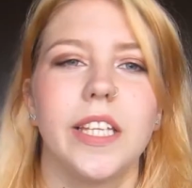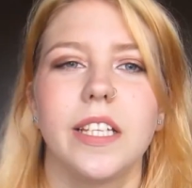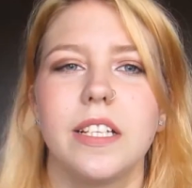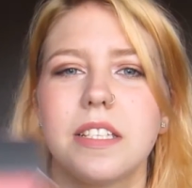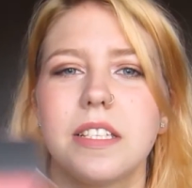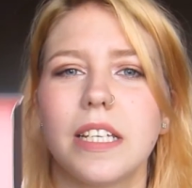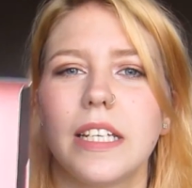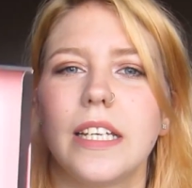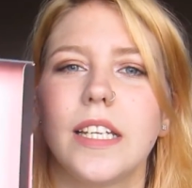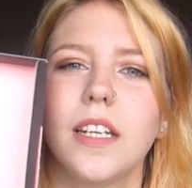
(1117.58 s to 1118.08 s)

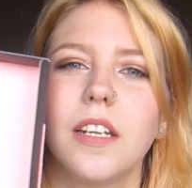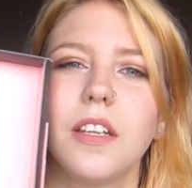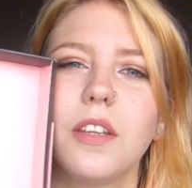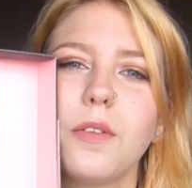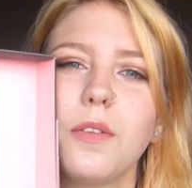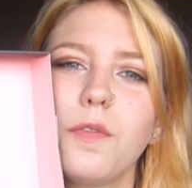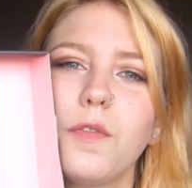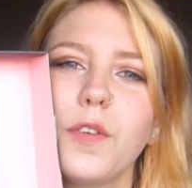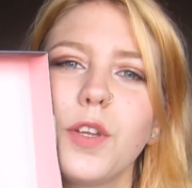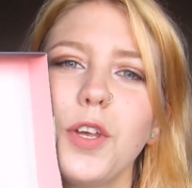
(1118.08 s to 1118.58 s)
that's in
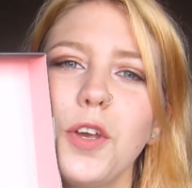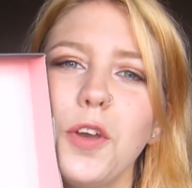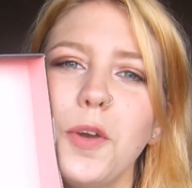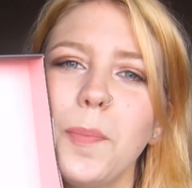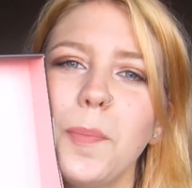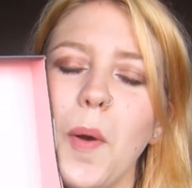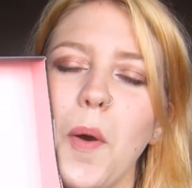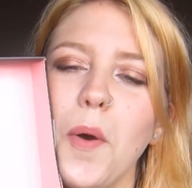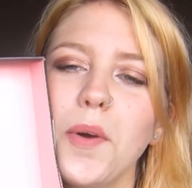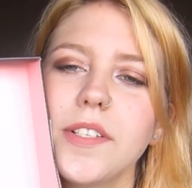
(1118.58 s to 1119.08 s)
the For You
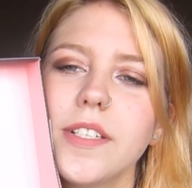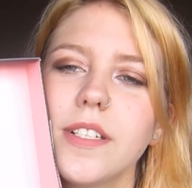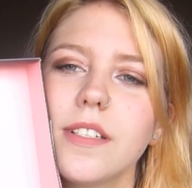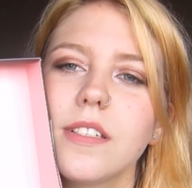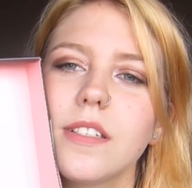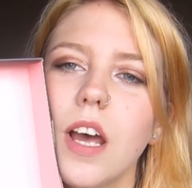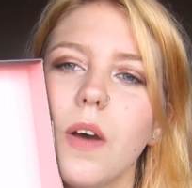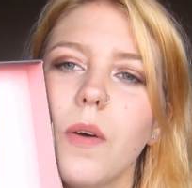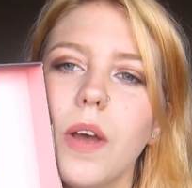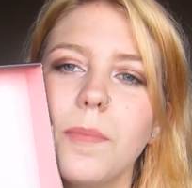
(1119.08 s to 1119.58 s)
box. It's
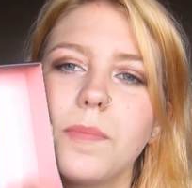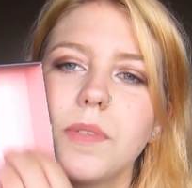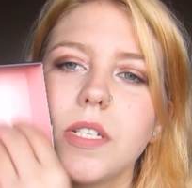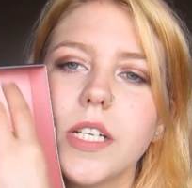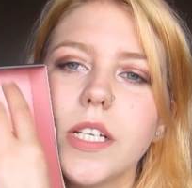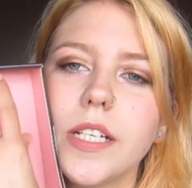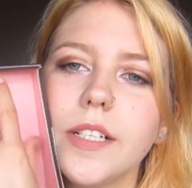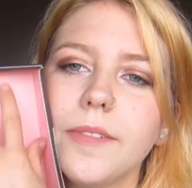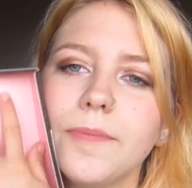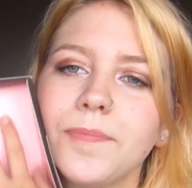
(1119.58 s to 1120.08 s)
now
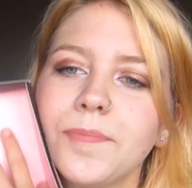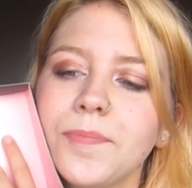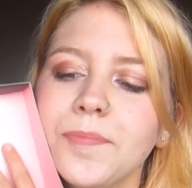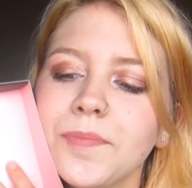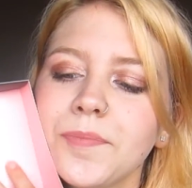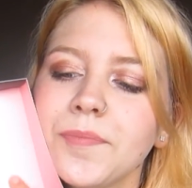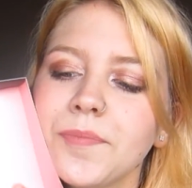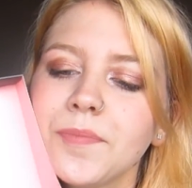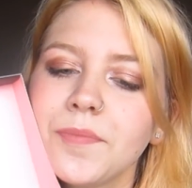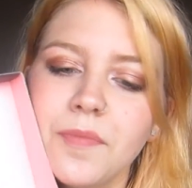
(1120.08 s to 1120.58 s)
empty.
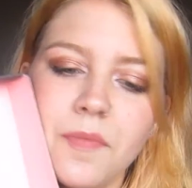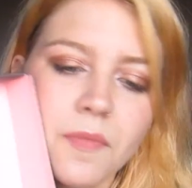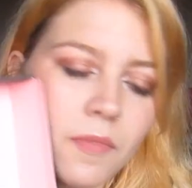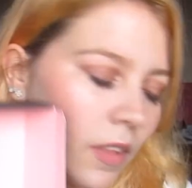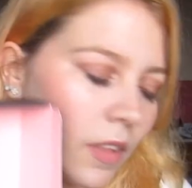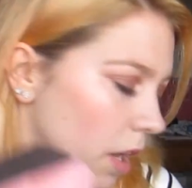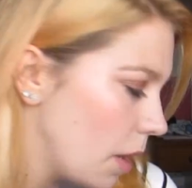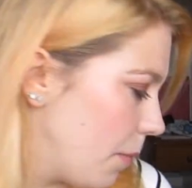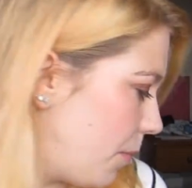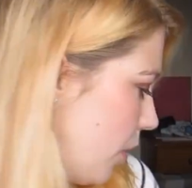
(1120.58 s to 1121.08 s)

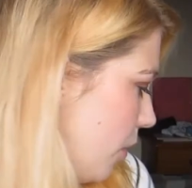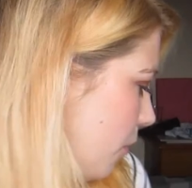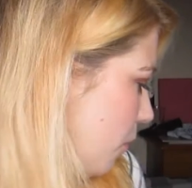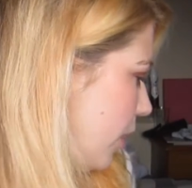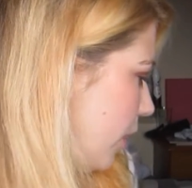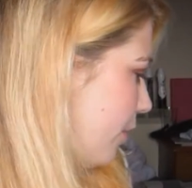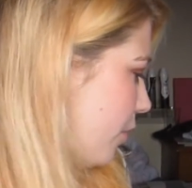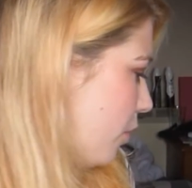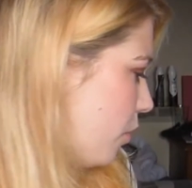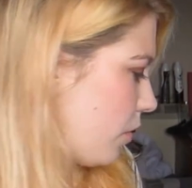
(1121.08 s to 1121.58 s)
But
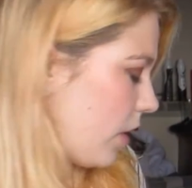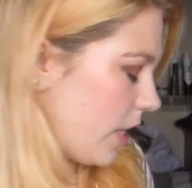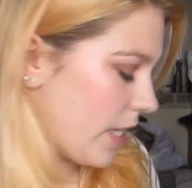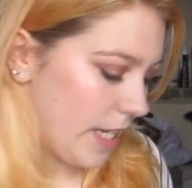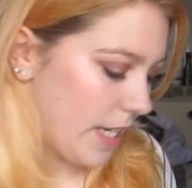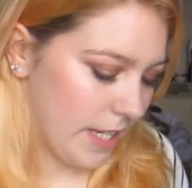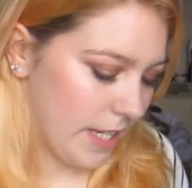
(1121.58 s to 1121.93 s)
we've already